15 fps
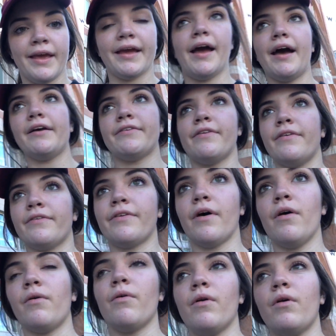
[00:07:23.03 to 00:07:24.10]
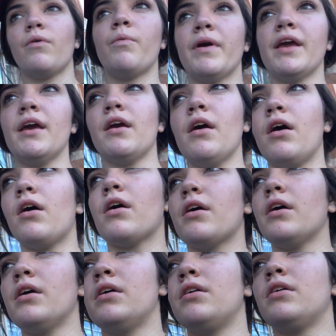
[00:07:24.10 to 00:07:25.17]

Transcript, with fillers: Hey guys, so we are,